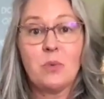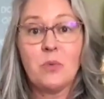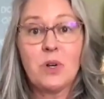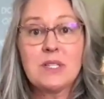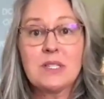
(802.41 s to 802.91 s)

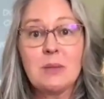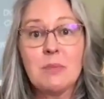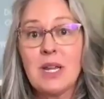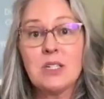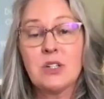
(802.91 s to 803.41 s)
wasn't a
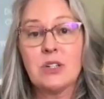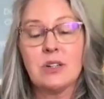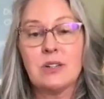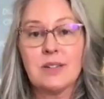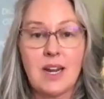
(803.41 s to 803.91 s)

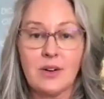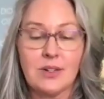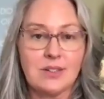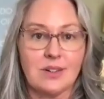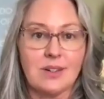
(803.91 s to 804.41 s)
major
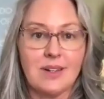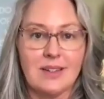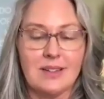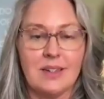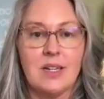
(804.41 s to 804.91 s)
character
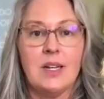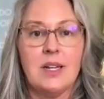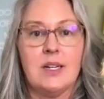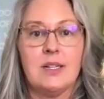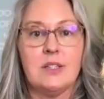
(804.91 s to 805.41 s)
in
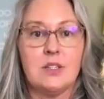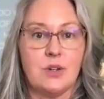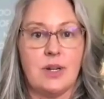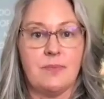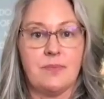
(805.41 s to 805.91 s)
the
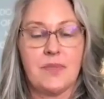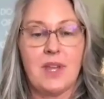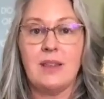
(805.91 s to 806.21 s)
dream.